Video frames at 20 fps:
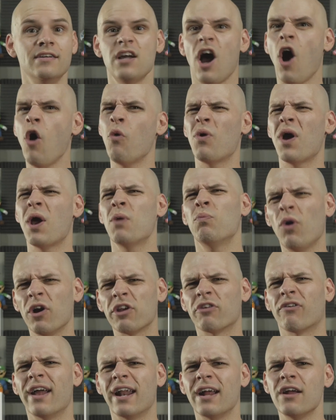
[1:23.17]
Oh, and while
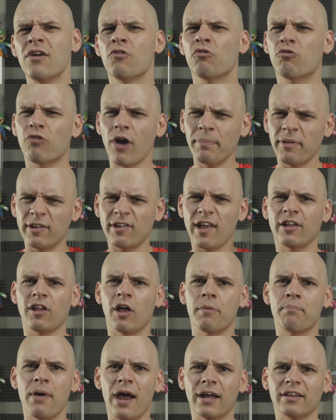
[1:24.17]
you're at it, grab the
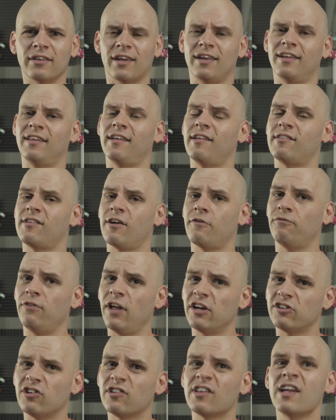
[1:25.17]
download pack that contains our
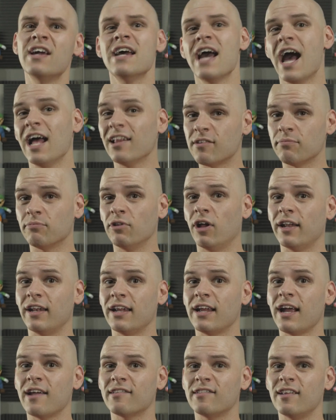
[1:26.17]
flashes and some
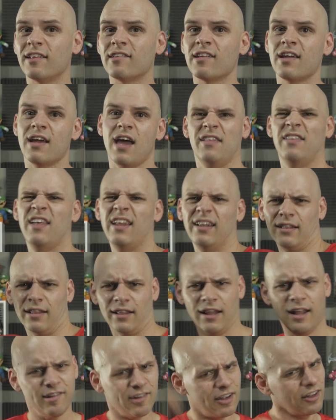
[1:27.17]
lightning assets, and then
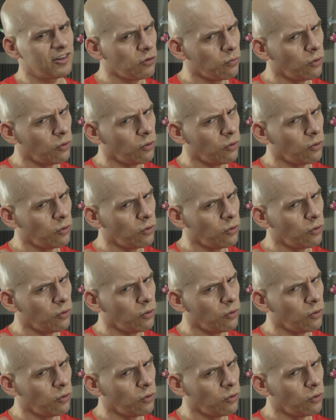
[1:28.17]
let's get to